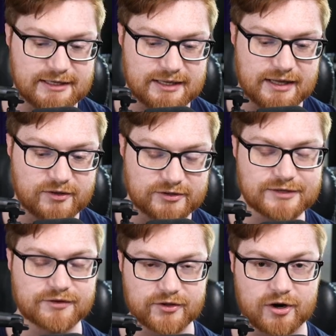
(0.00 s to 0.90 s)
and they're
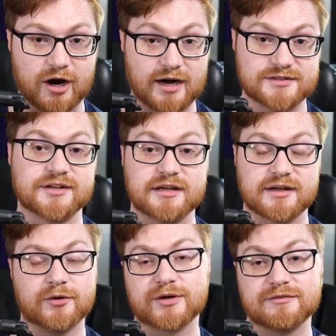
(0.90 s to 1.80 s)
given their hot take
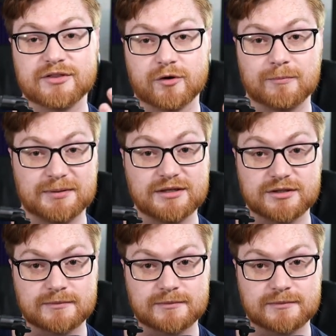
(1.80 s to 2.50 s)
and they're given their opinion,